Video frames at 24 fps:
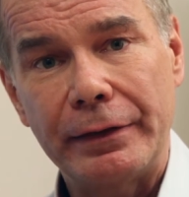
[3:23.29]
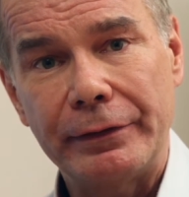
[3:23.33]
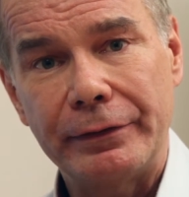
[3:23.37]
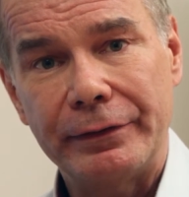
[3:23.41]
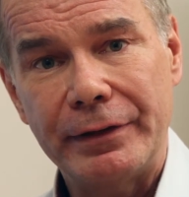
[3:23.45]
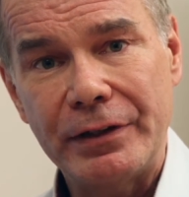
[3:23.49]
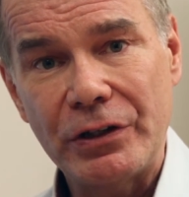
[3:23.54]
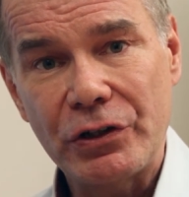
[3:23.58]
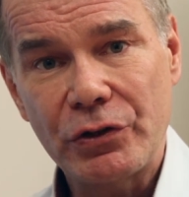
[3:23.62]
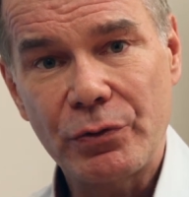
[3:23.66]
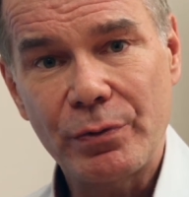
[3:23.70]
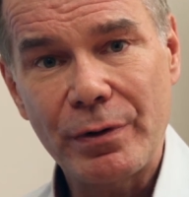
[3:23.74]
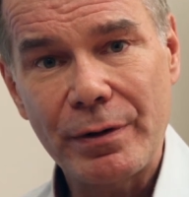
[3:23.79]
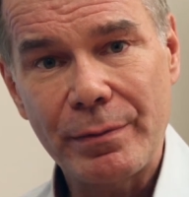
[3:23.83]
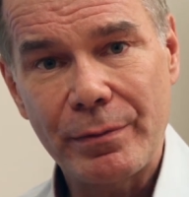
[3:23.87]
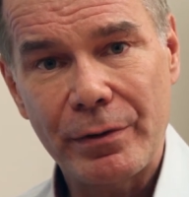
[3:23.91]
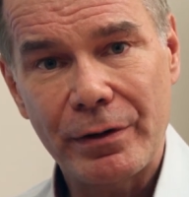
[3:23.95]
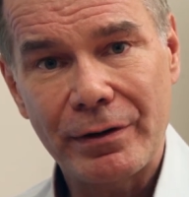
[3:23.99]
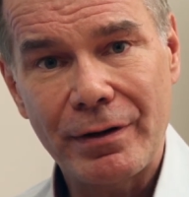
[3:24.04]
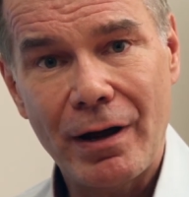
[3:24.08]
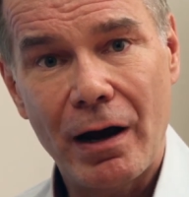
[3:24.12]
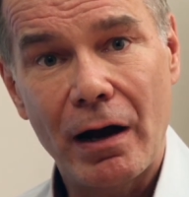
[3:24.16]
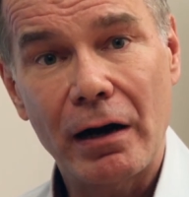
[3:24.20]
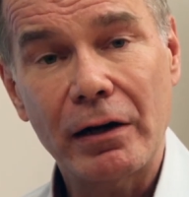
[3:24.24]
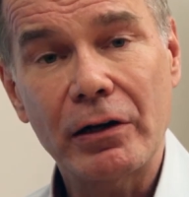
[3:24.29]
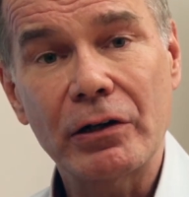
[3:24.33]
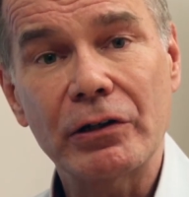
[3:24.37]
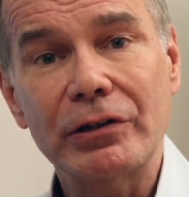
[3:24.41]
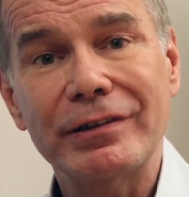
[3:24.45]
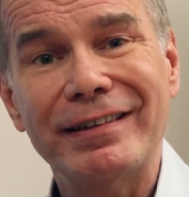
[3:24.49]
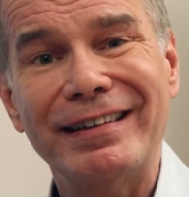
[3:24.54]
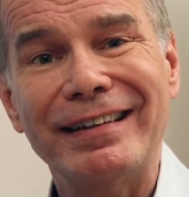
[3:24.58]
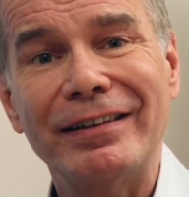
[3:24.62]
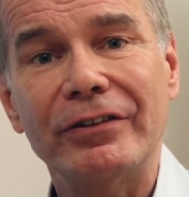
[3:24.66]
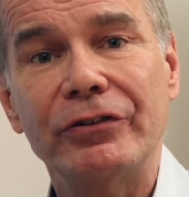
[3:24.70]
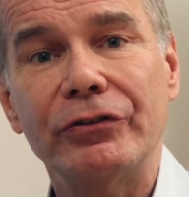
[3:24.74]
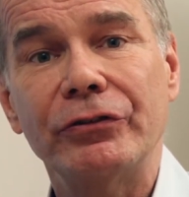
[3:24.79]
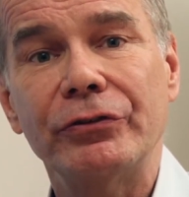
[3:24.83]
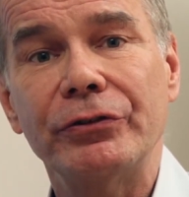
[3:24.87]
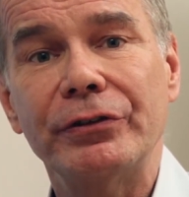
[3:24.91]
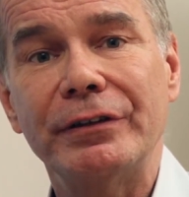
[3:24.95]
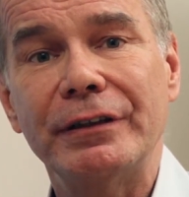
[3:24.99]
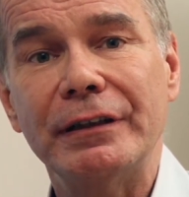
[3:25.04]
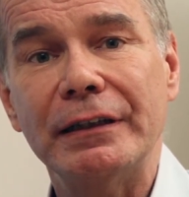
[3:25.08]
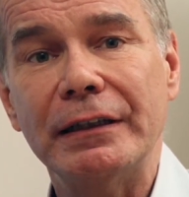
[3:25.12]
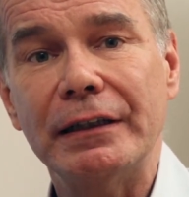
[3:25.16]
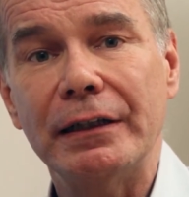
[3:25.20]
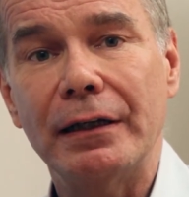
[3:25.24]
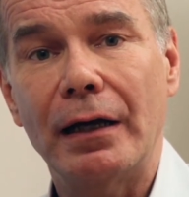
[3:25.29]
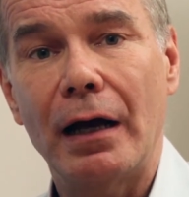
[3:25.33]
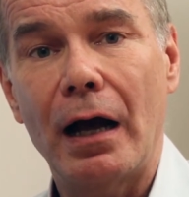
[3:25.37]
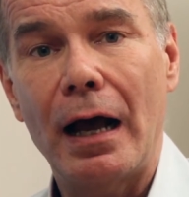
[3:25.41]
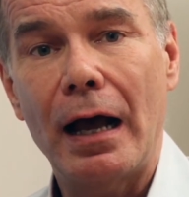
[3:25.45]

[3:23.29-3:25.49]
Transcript: these women according to the